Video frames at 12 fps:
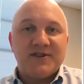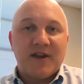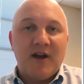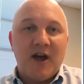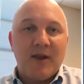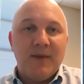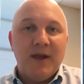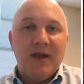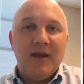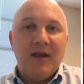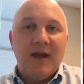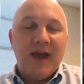economy
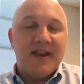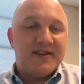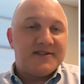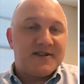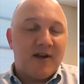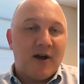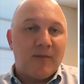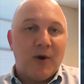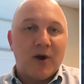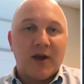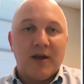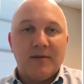and its stock
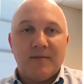market?